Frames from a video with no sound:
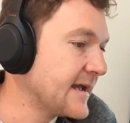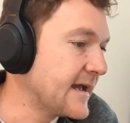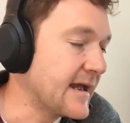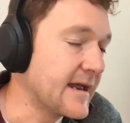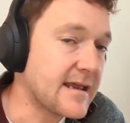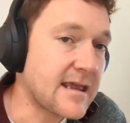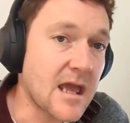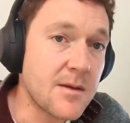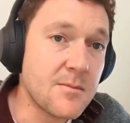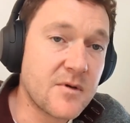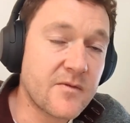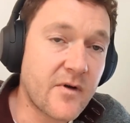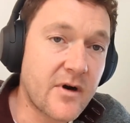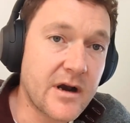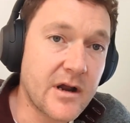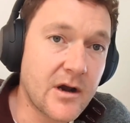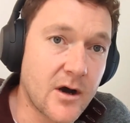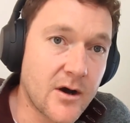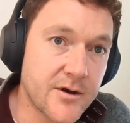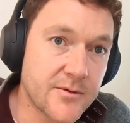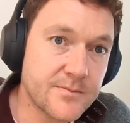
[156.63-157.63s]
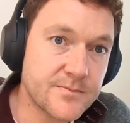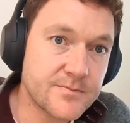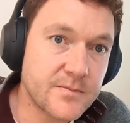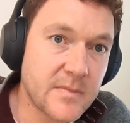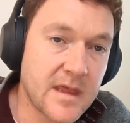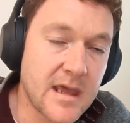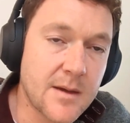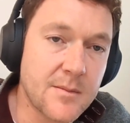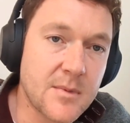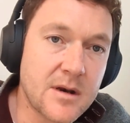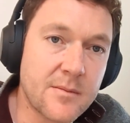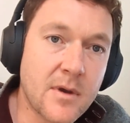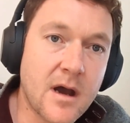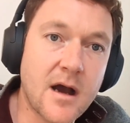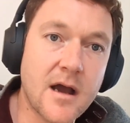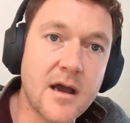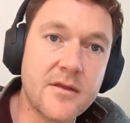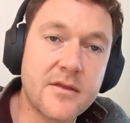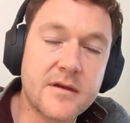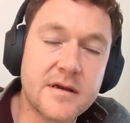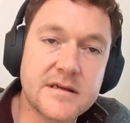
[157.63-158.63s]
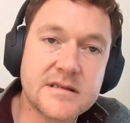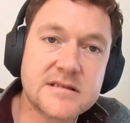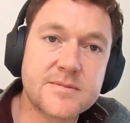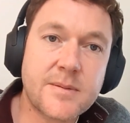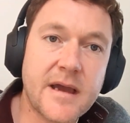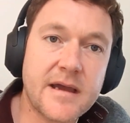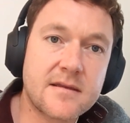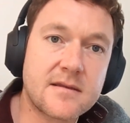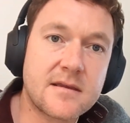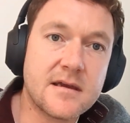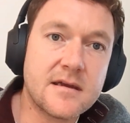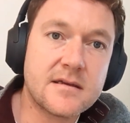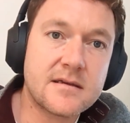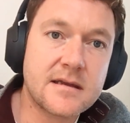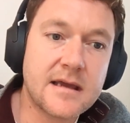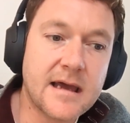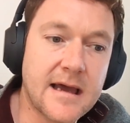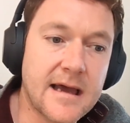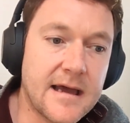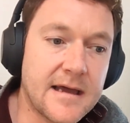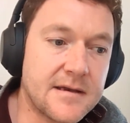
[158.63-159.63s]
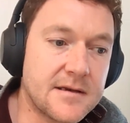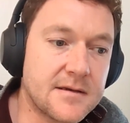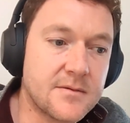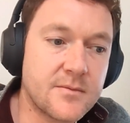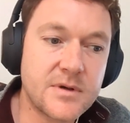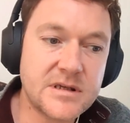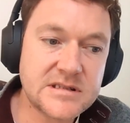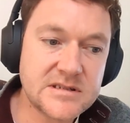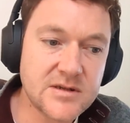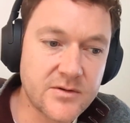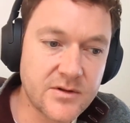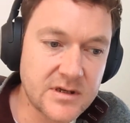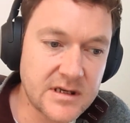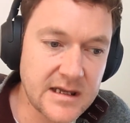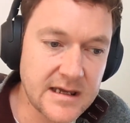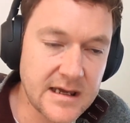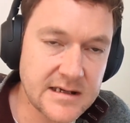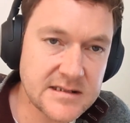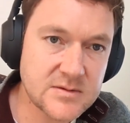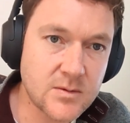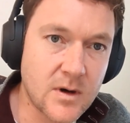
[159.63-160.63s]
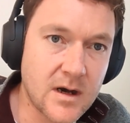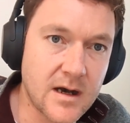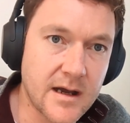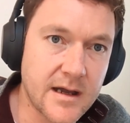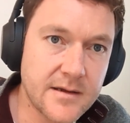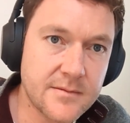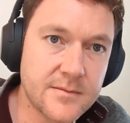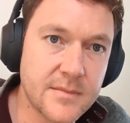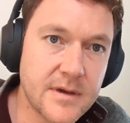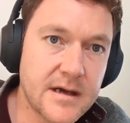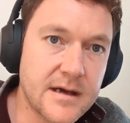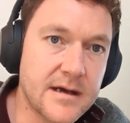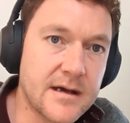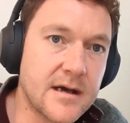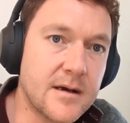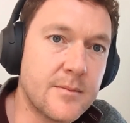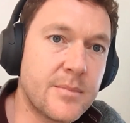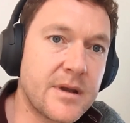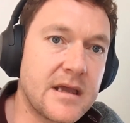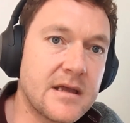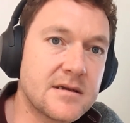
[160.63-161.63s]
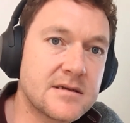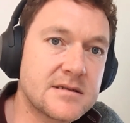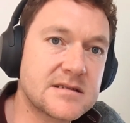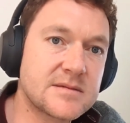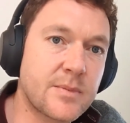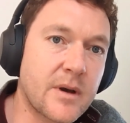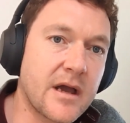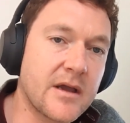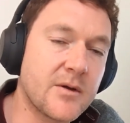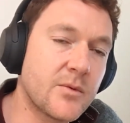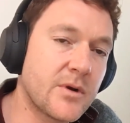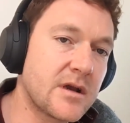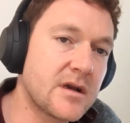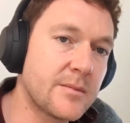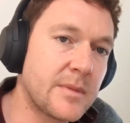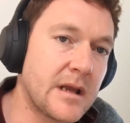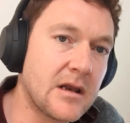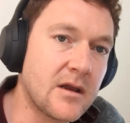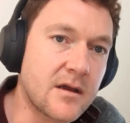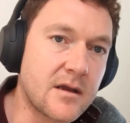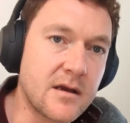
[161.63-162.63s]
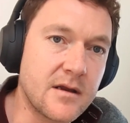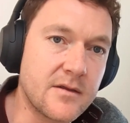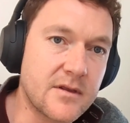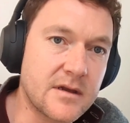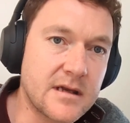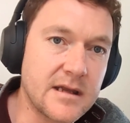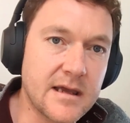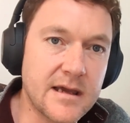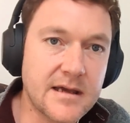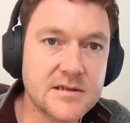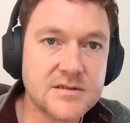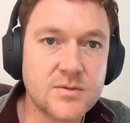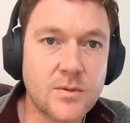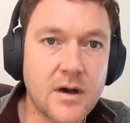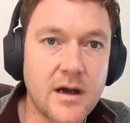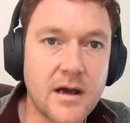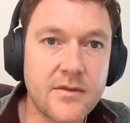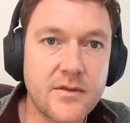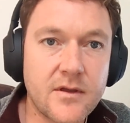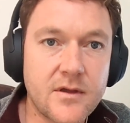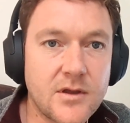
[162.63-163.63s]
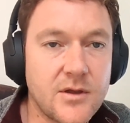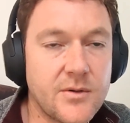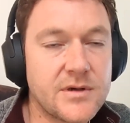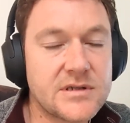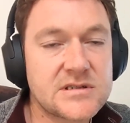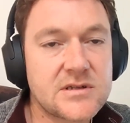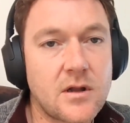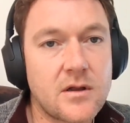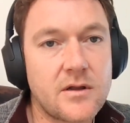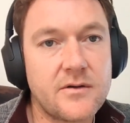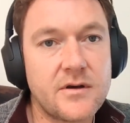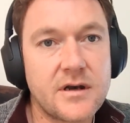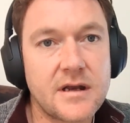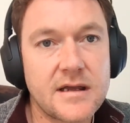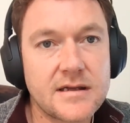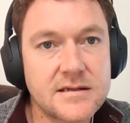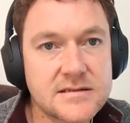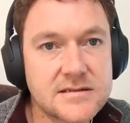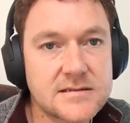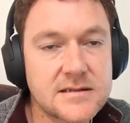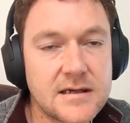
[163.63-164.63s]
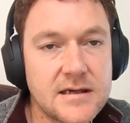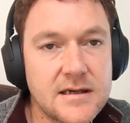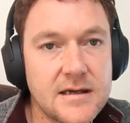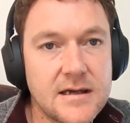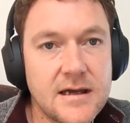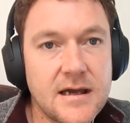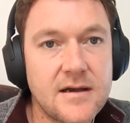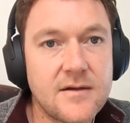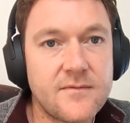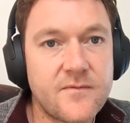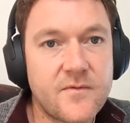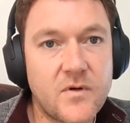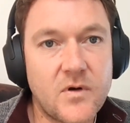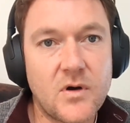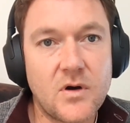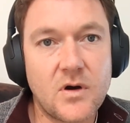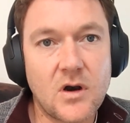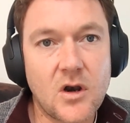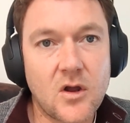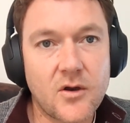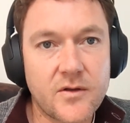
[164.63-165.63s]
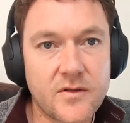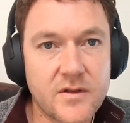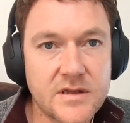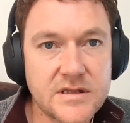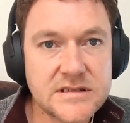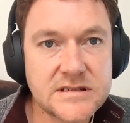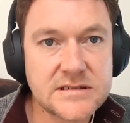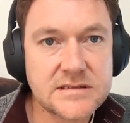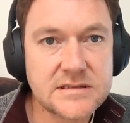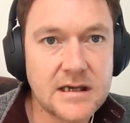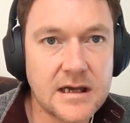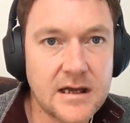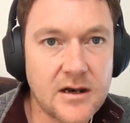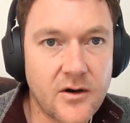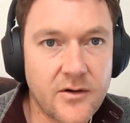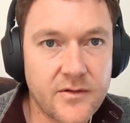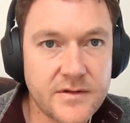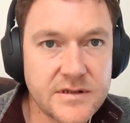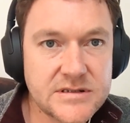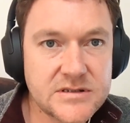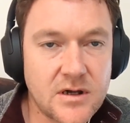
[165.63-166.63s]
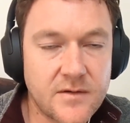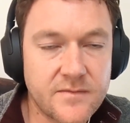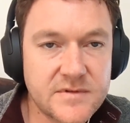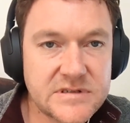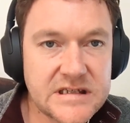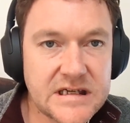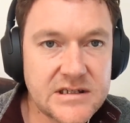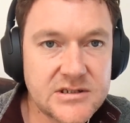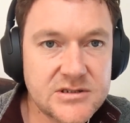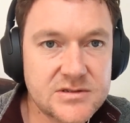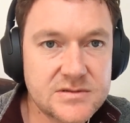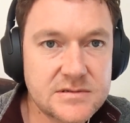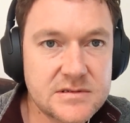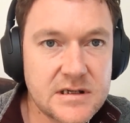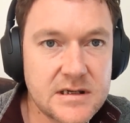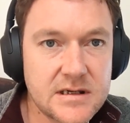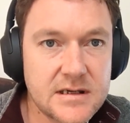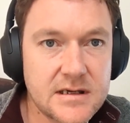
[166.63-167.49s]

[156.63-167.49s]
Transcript: It came in very hot, came in higher than expected, and we saw the DXY begin to spike. We're going to be looking at the DXY, the US dollar index, for a lot of this conversation